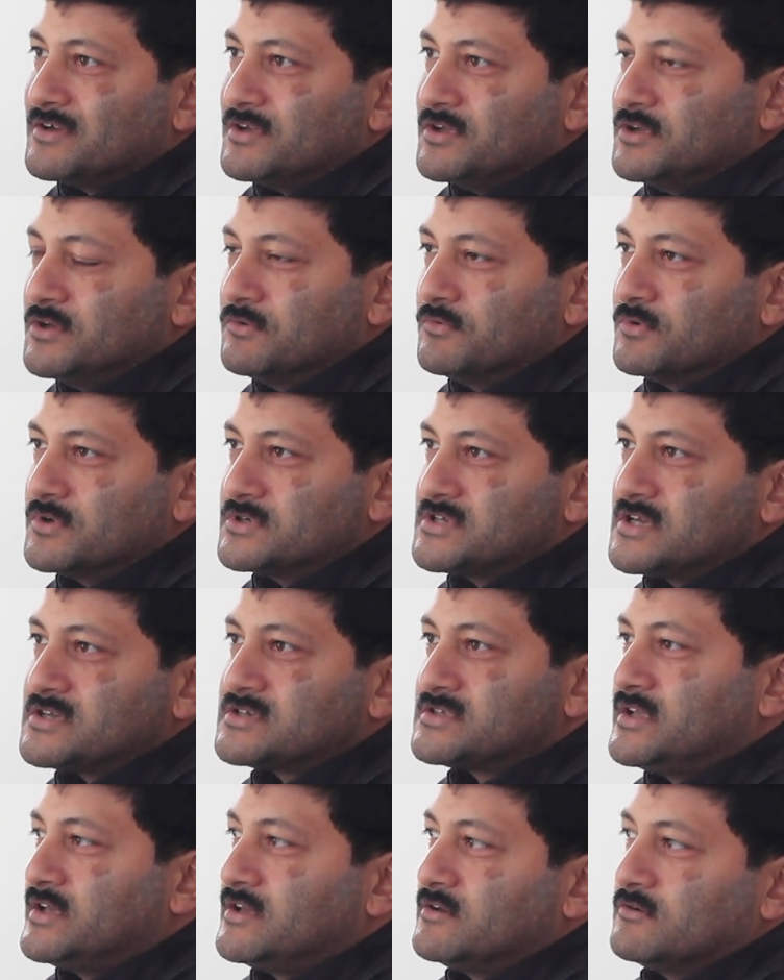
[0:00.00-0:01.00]
You would
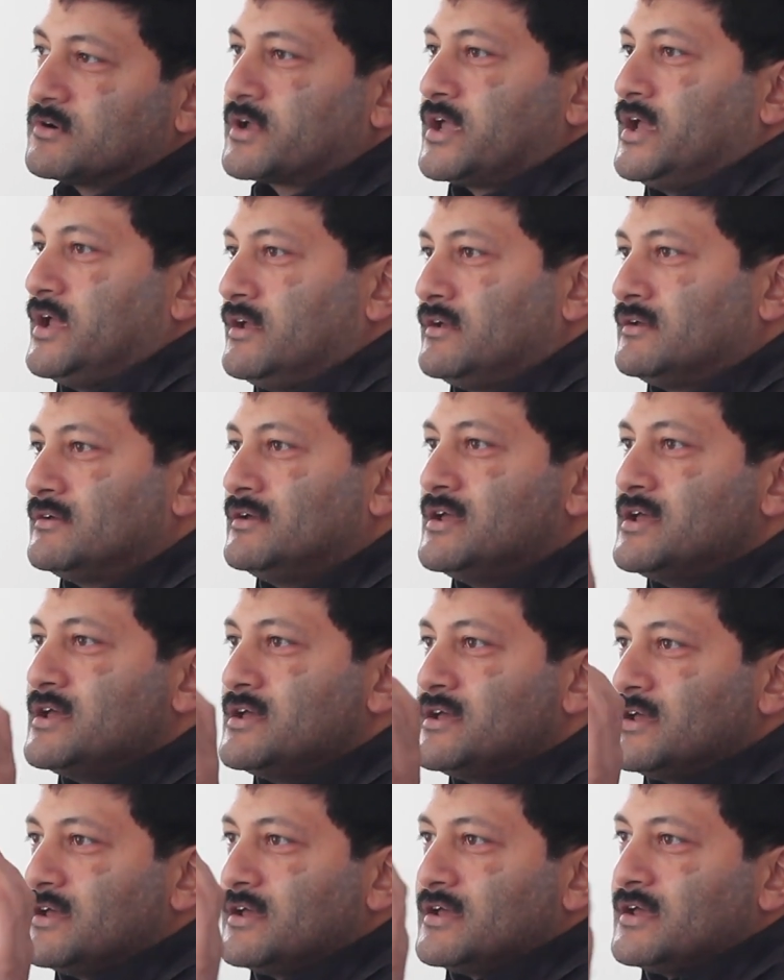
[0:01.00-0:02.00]
just think, okay,
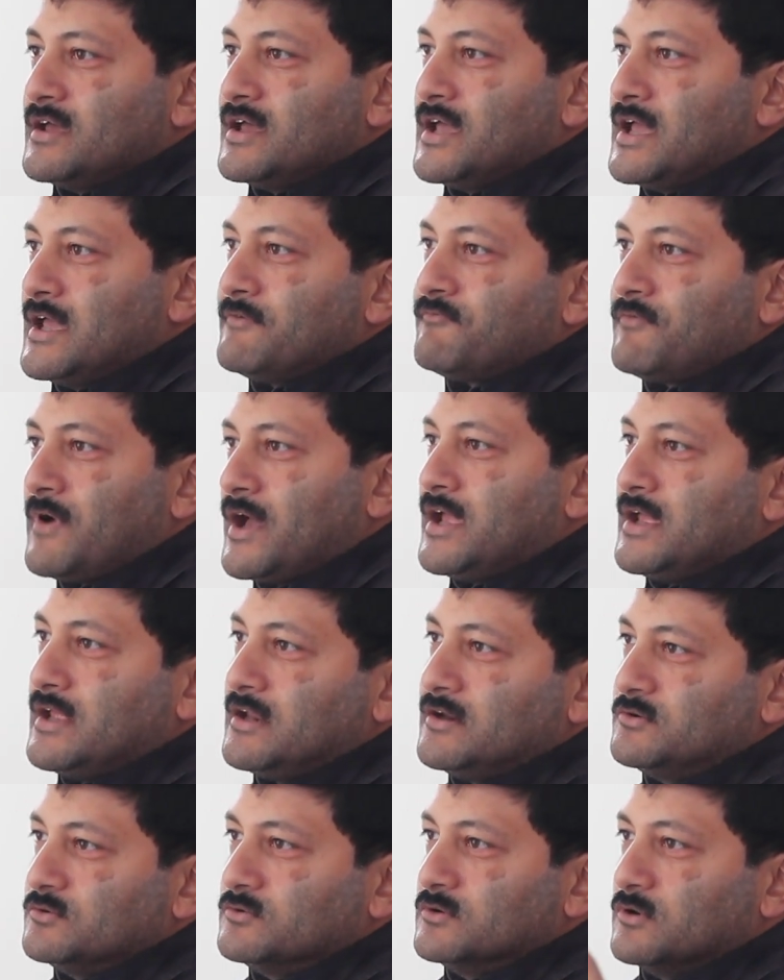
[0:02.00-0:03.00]
if I
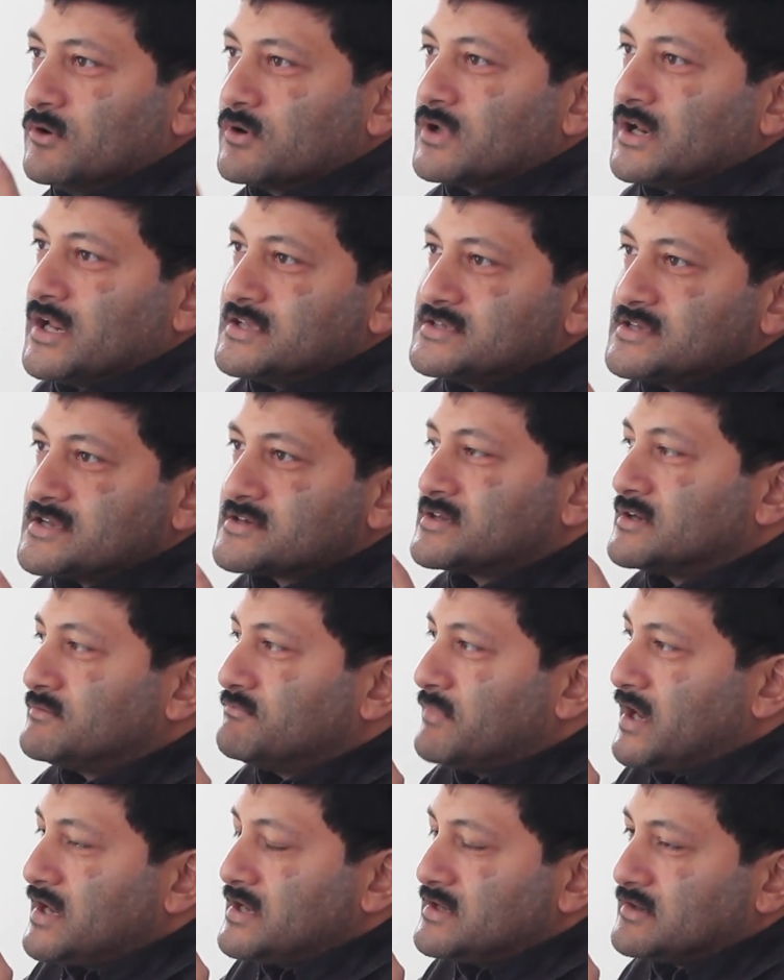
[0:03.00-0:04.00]
do localization
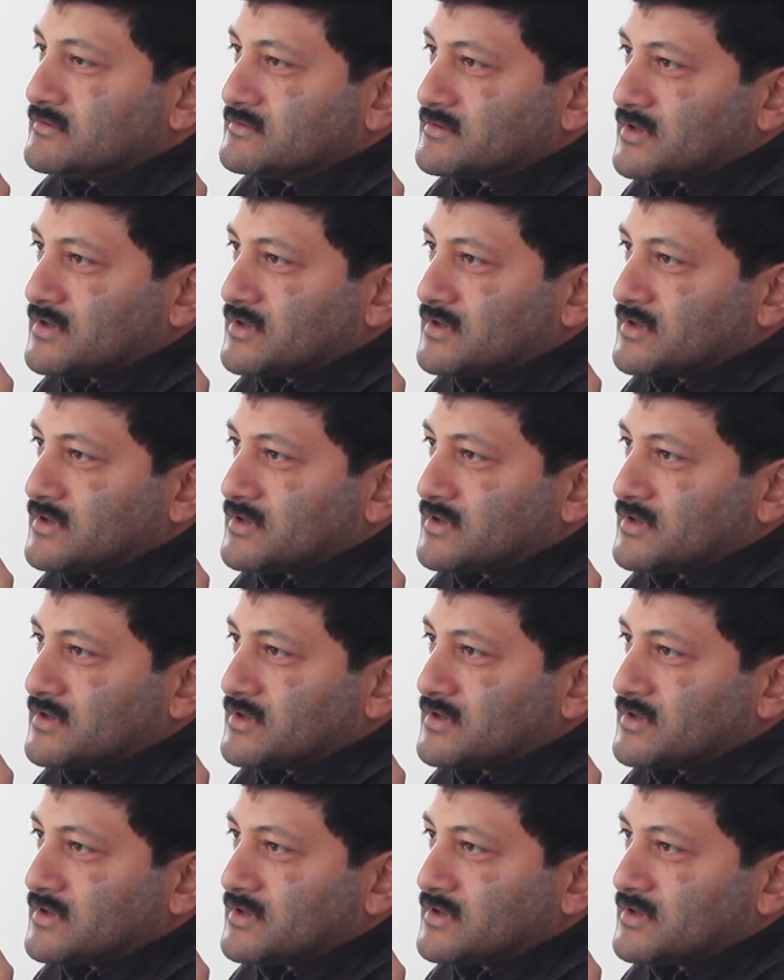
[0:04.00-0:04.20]
by